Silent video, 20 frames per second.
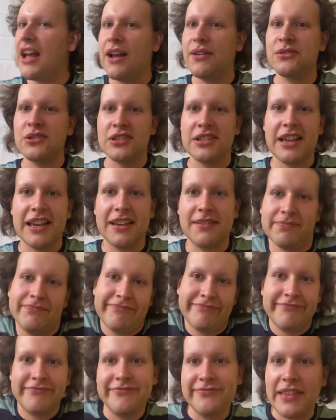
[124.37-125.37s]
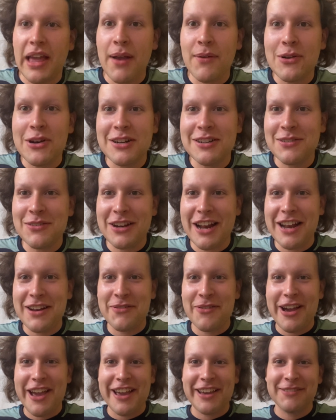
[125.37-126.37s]
I'm just like, I'm gonna do it
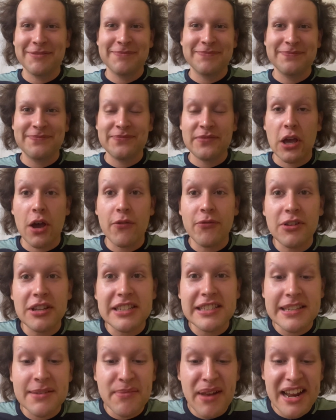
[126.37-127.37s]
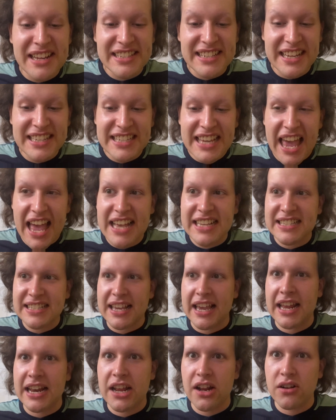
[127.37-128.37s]
anyway. Hopefully somebody says yes,
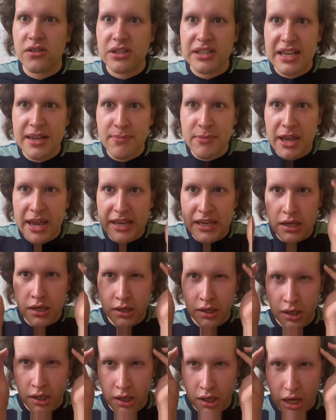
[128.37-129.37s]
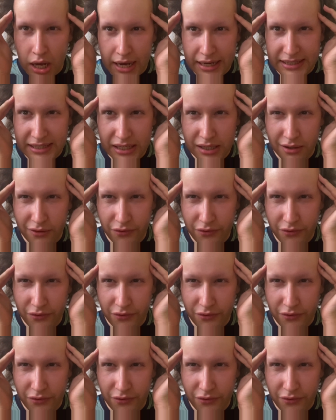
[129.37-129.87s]
and it'll seem like I see the